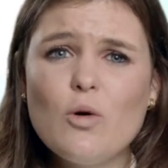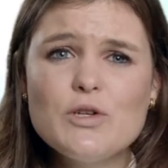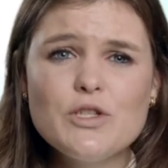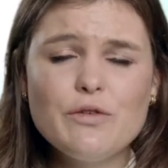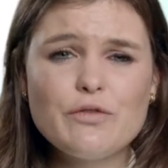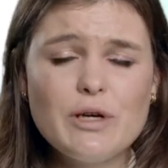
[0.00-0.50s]

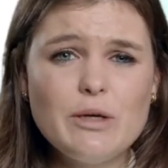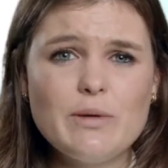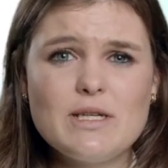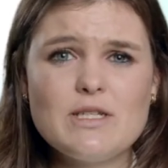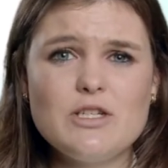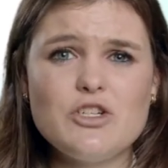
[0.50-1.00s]
also
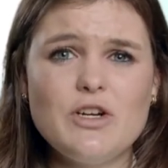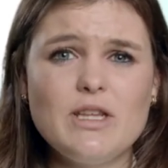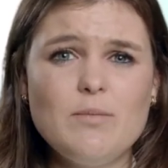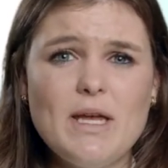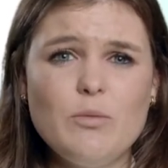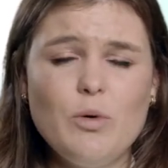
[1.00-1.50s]
frequent during
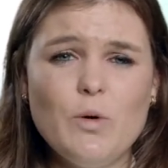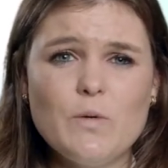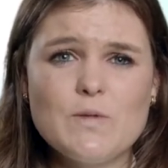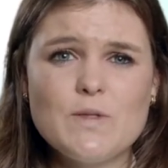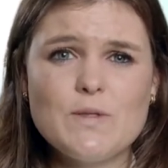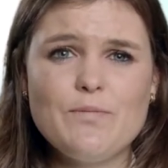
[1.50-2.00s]
the
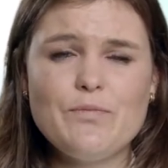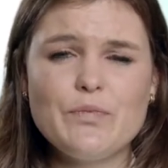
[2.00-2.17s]
menopause.